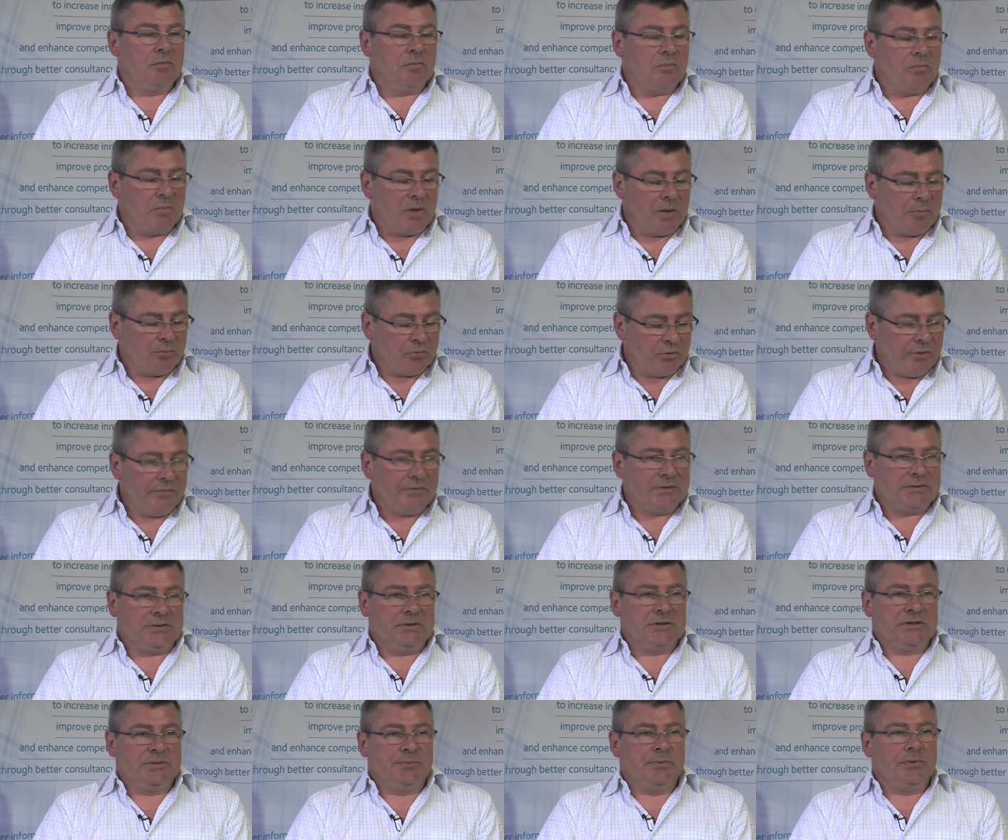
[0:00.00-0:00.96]
my
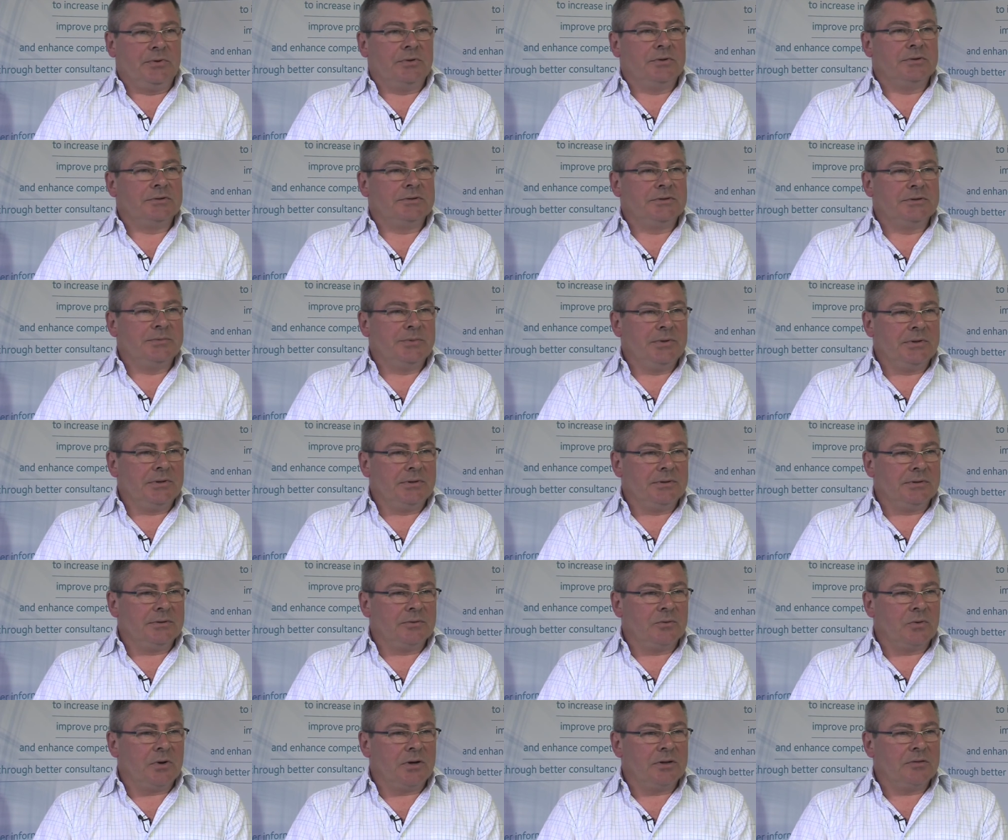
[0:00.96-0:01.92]
previous experience has been
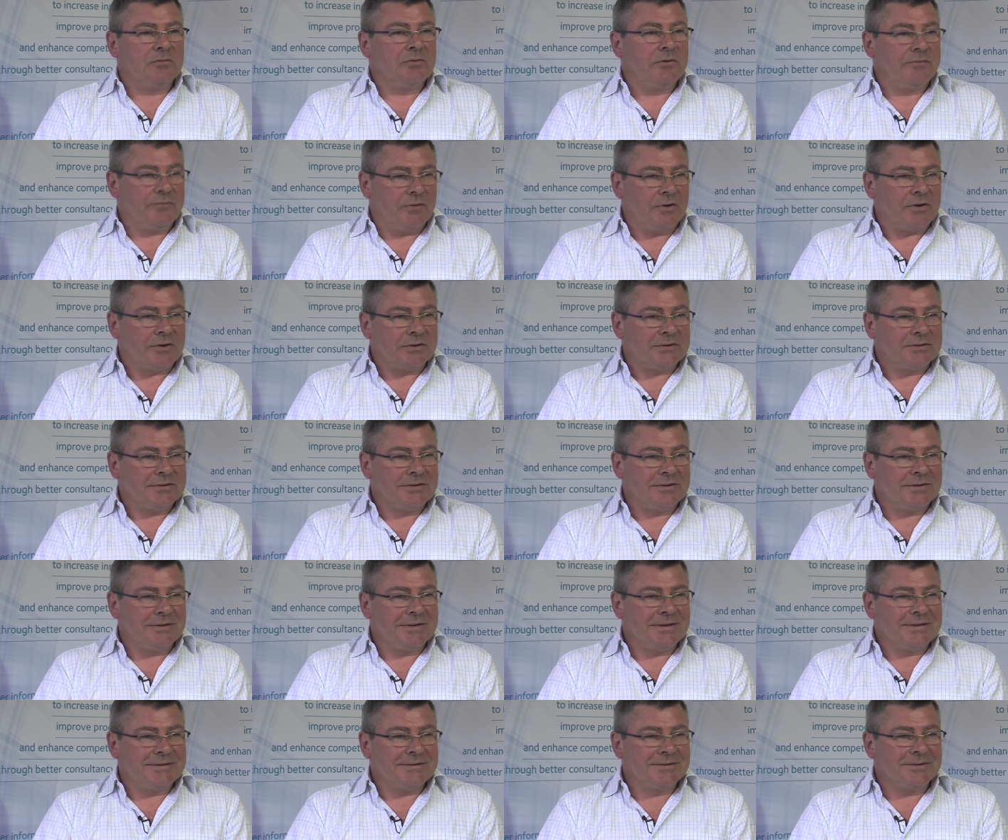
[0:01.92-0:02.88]
quite the reverse,
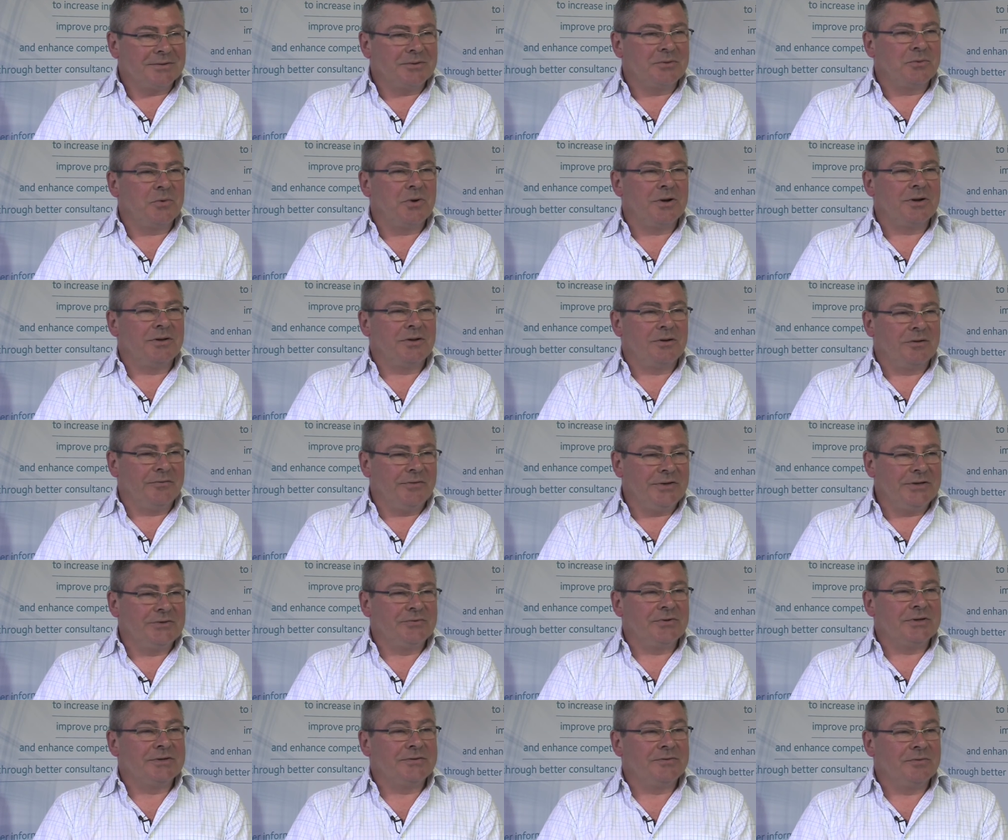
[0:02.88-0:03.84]
that there's quite a lot of
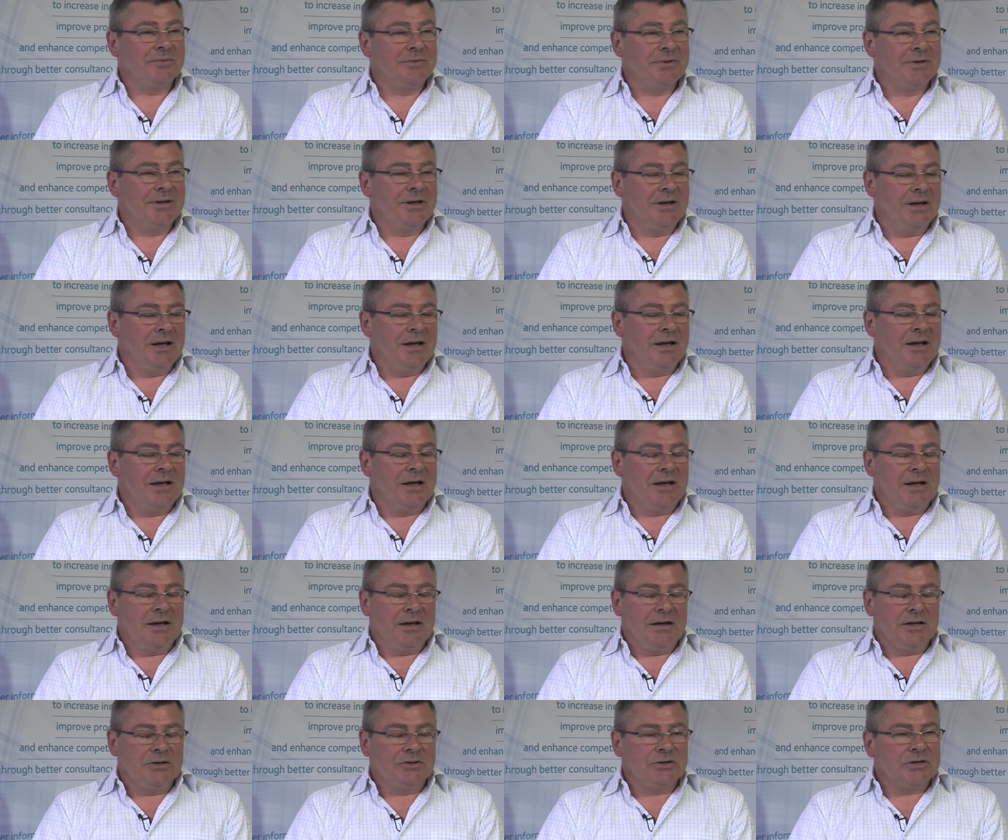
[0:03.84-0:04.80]
interest from the
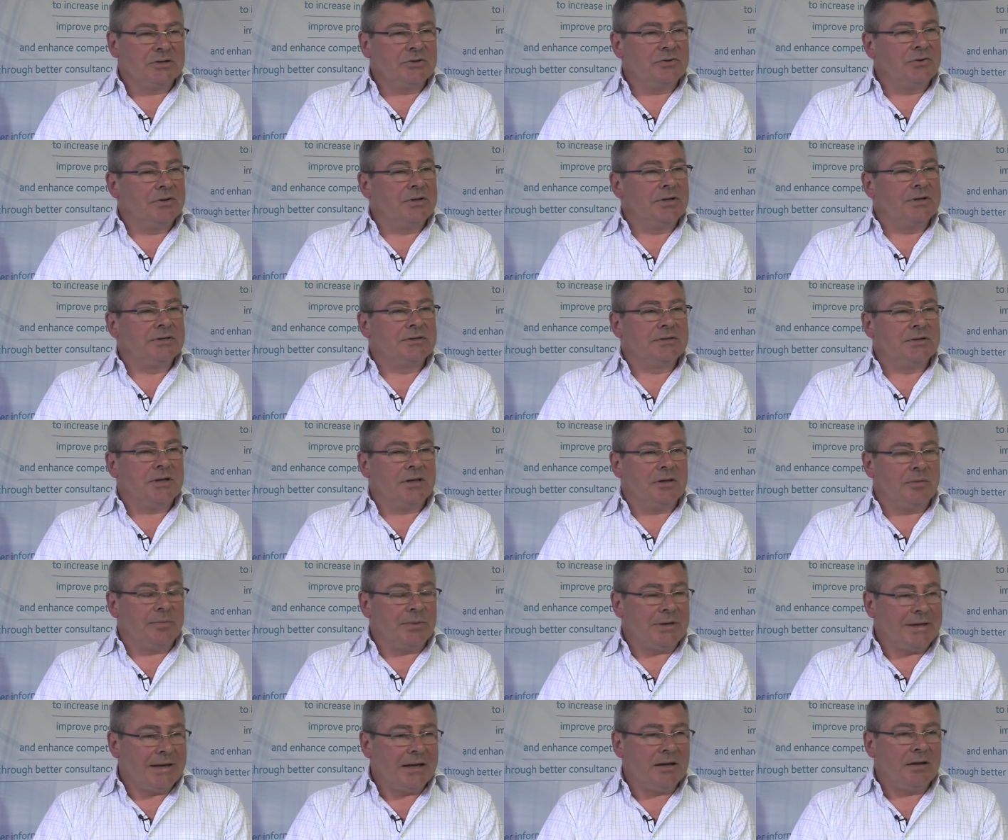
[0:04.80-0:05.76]
industrialists at the
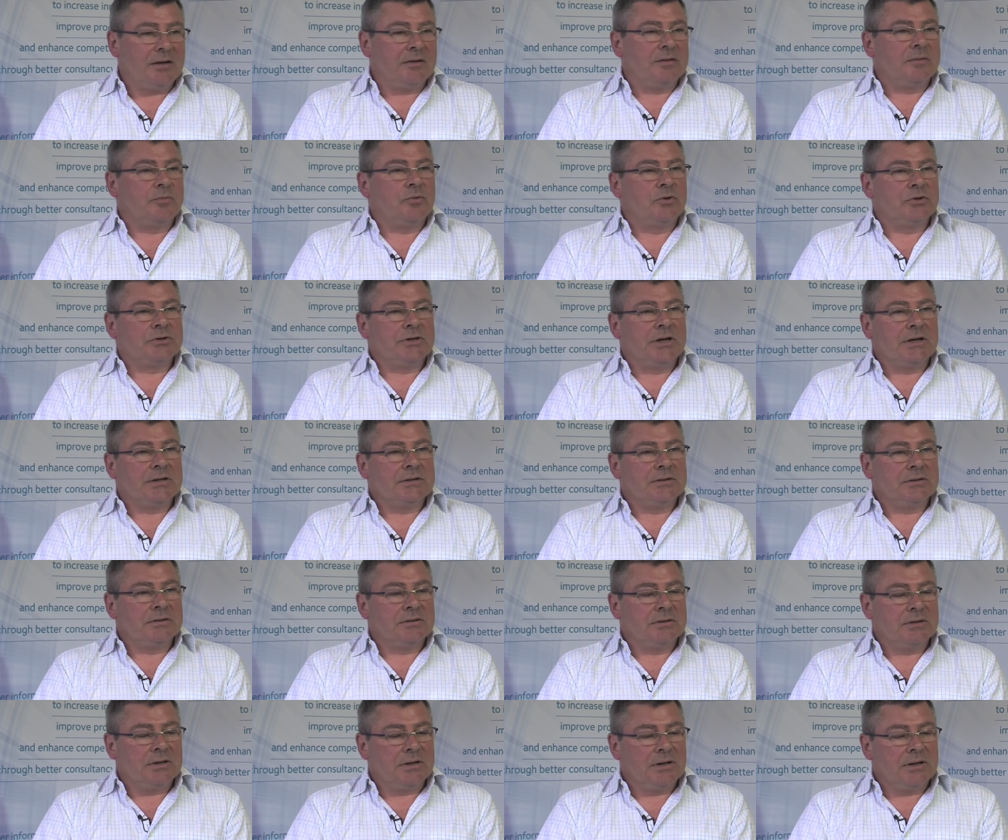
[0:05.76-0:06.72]
beginning of the project,
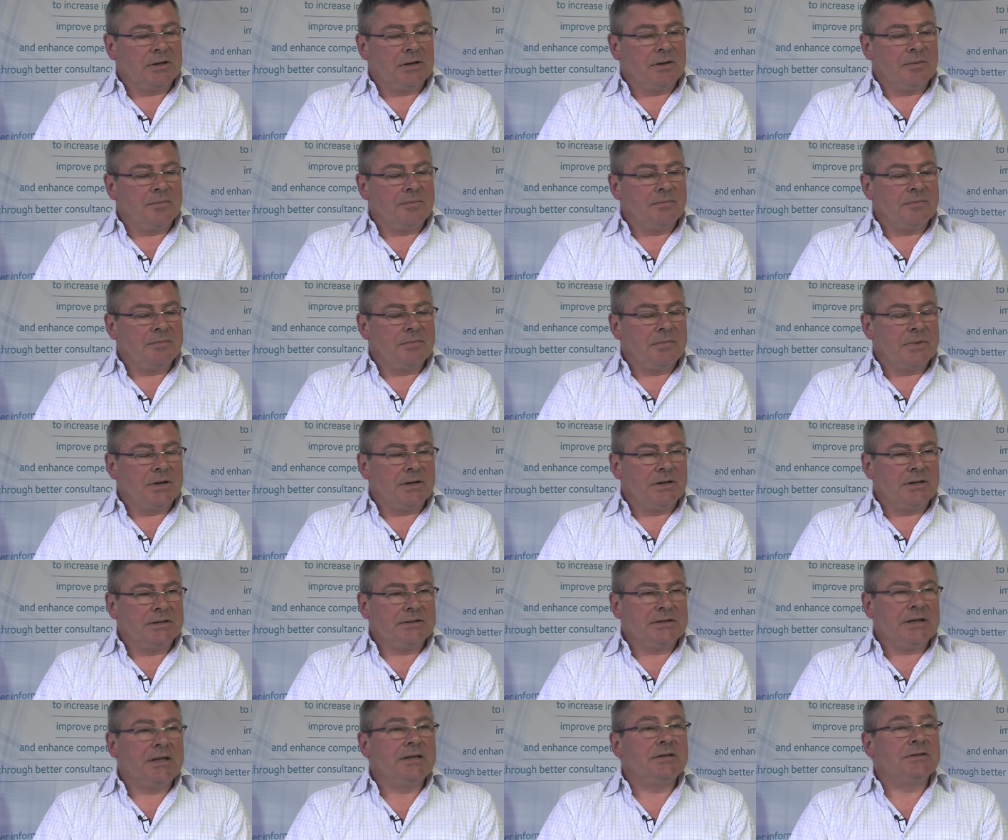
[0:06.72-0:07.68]
and
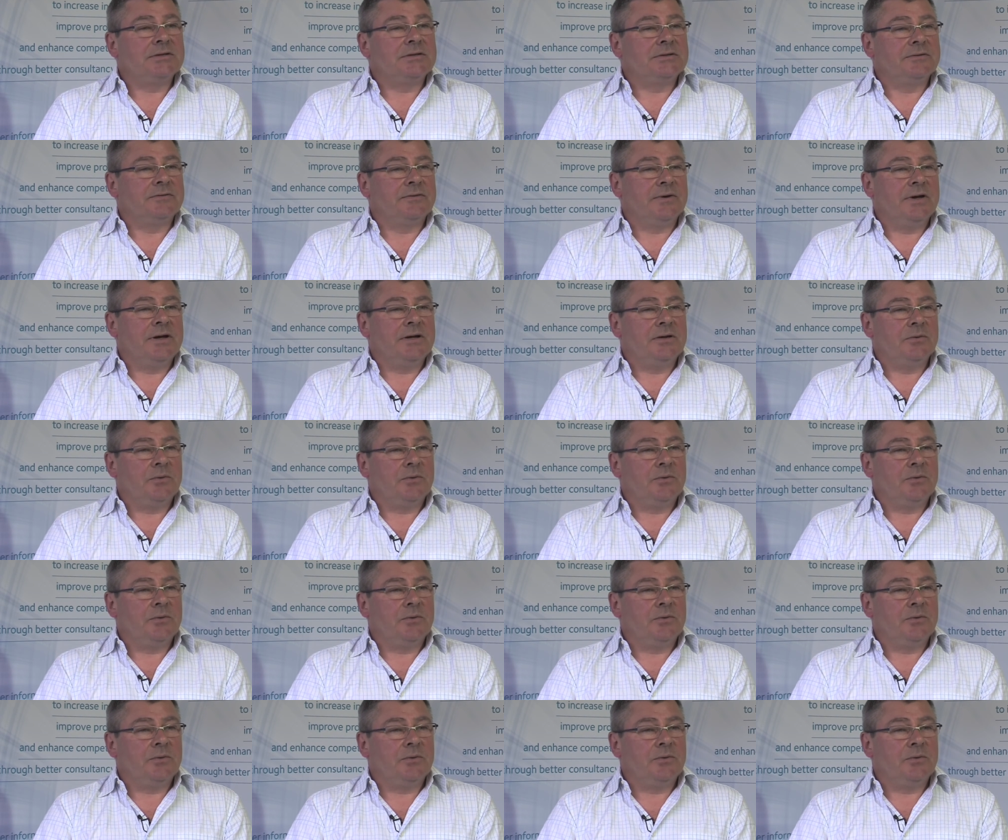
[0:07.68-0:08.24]
it tends to fade